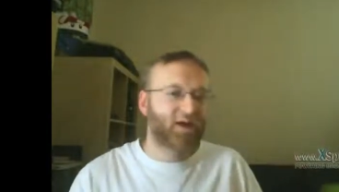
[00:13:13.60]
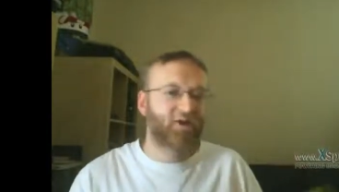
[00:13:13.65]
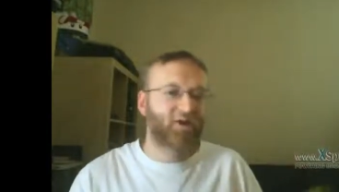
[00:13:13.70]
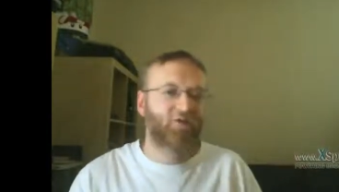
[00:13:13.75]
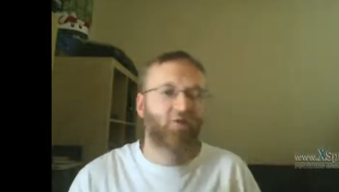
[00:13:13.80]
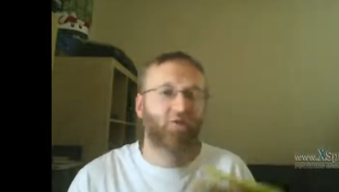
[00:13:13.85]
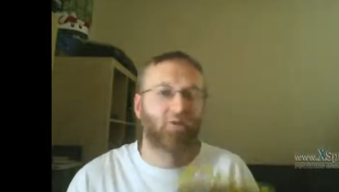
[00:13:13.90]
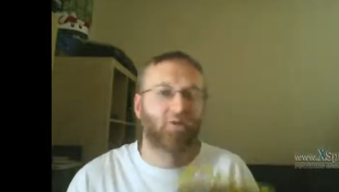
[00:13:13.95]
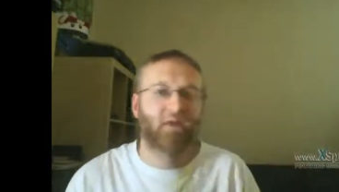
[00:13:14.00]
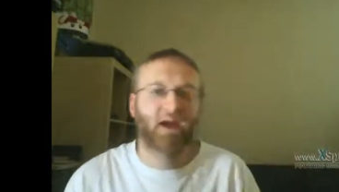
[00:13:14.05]

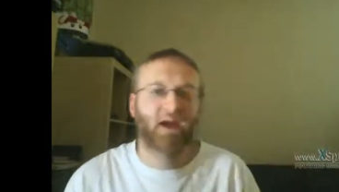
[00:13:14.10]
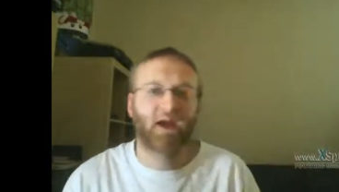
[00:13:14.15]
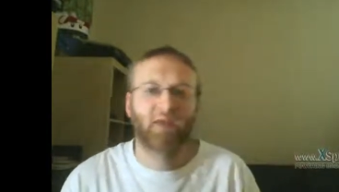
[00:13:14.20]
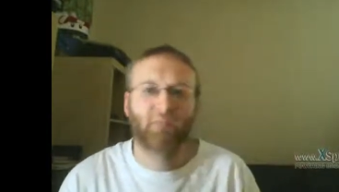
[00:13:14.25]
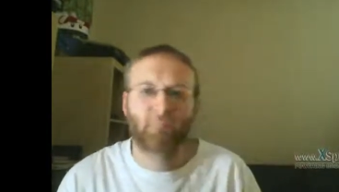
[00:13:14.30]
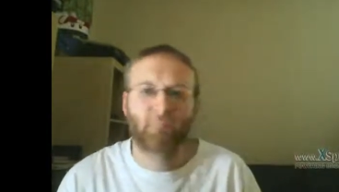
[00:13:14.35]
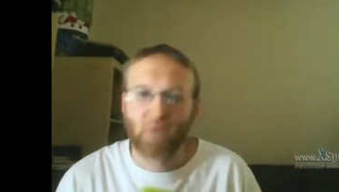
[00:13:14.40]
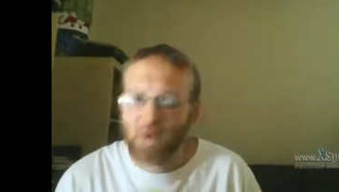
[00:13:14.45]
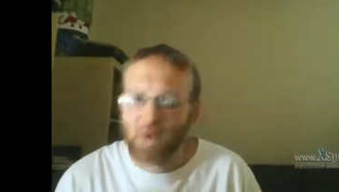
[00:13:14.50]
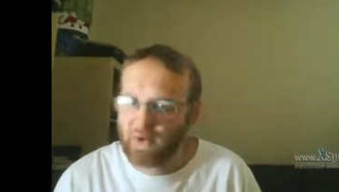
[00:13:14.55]
into
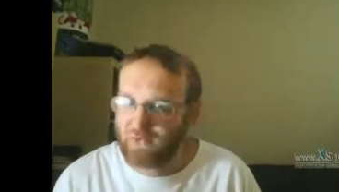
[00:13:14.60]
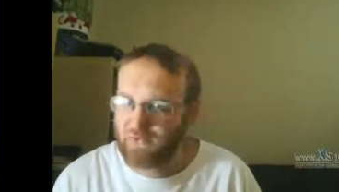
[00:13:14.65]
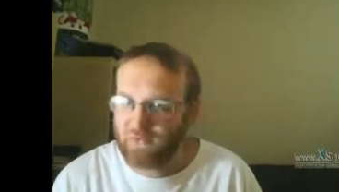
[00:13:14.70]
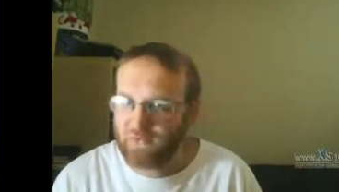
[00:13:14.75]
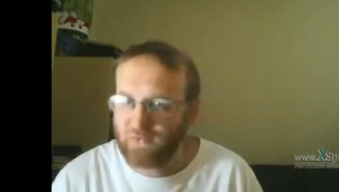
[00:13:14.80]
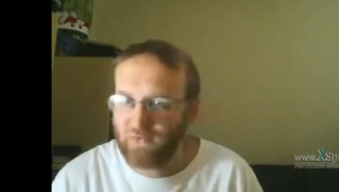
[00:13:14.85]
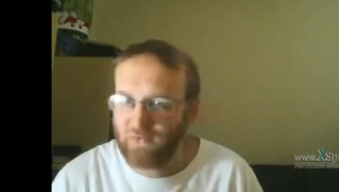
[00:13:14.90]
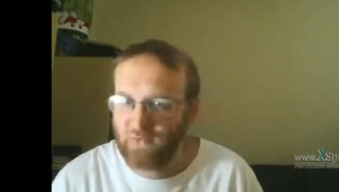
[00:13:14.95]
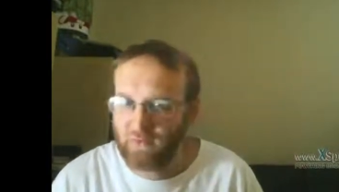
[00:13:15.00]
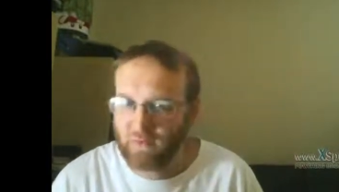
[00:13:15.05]
a
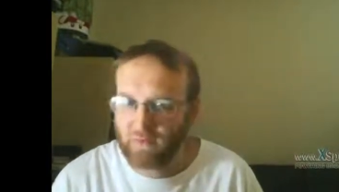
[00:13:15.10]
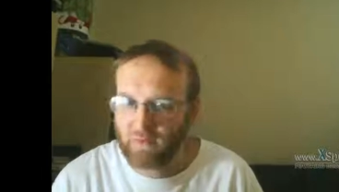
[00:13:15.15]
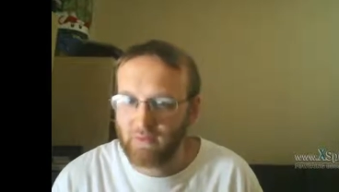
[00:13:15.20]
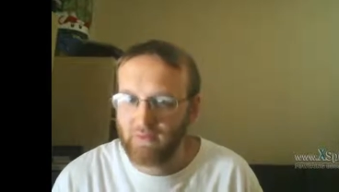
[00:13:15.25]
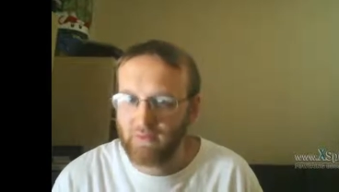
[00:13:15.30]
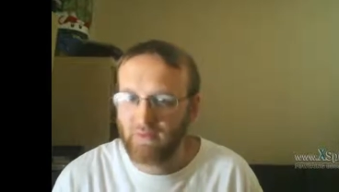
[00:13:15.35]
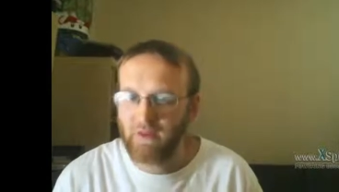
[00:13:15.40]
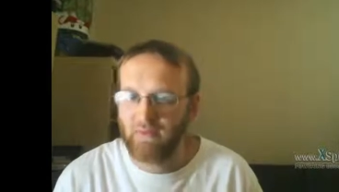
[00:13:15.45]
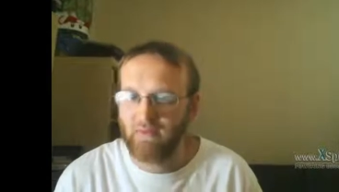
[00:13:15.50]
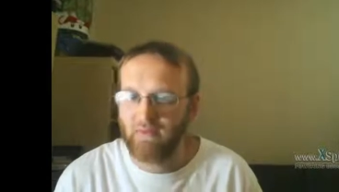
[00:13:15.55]
furniture
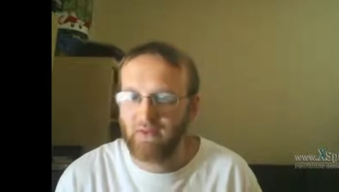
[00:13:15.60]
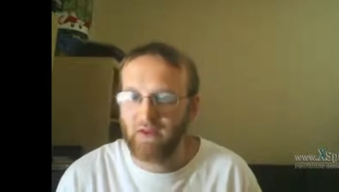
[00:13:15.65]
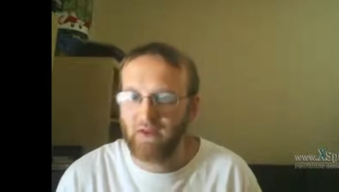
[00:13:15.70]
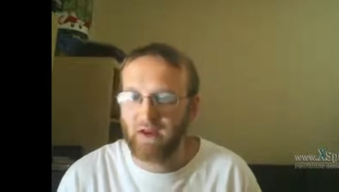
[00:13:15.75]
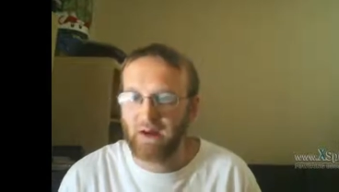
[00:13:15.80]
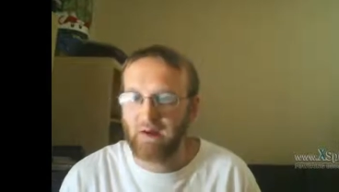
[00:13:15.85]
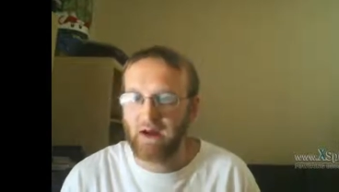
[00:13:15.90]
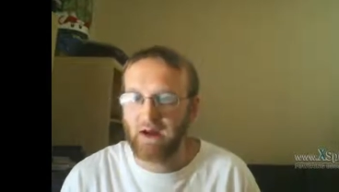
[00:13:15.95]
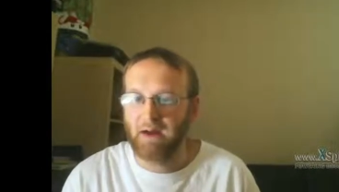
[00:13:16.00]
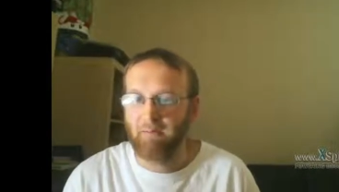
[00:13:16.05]
store that said
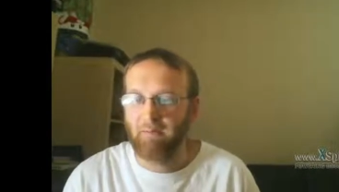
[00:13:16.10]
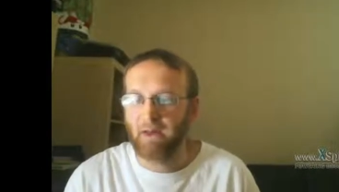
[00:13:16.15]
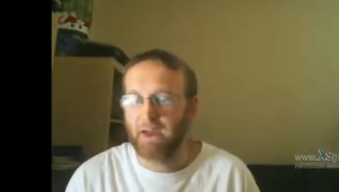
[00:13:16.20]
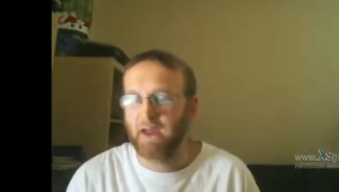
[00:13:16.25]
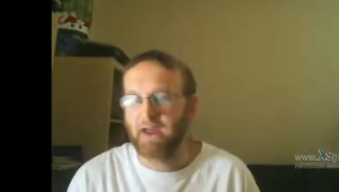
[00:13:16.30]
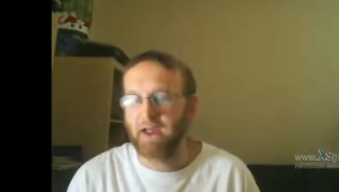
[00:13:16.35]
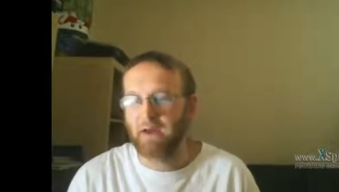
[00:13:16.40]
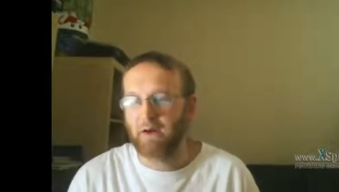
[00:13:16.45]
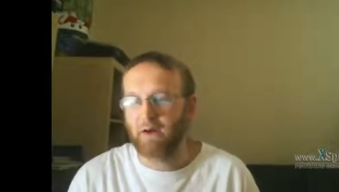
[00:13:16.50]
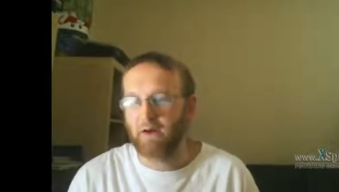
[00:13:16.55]
they were having
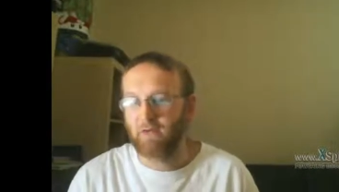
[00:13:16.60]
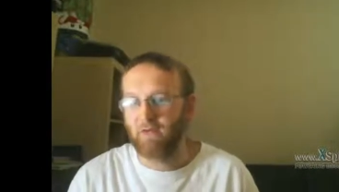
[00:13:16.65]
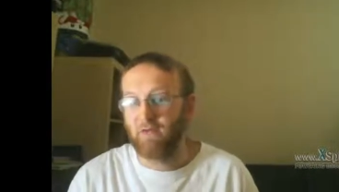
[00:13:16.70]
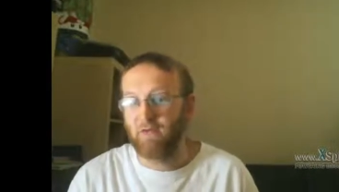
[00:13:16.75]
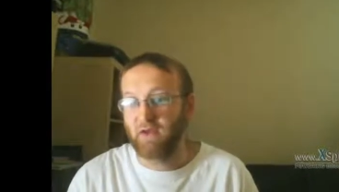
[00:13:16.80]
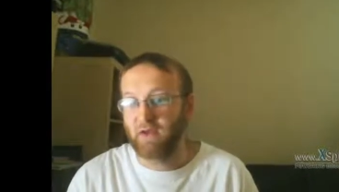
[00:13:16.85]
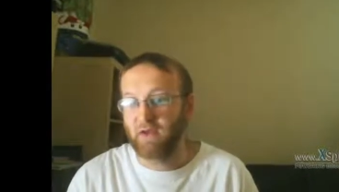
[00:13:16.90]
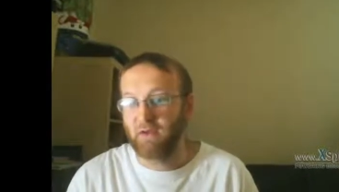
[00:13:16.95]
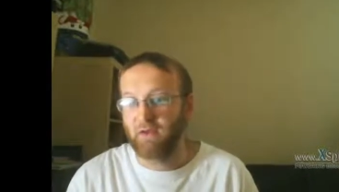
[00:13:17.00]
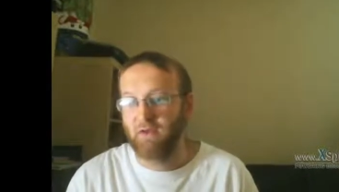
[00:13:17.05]
a yard
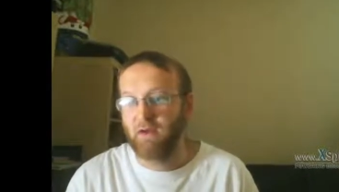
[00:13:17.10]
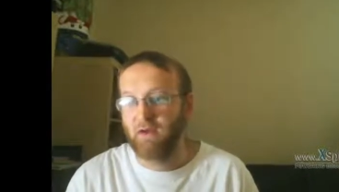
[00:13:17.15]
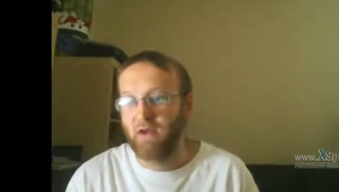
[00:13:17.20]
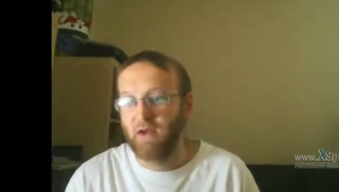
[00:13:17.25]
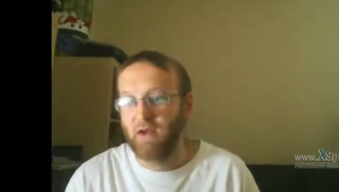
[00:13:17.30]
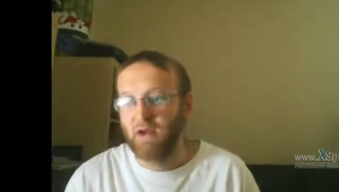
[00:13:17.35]
sale.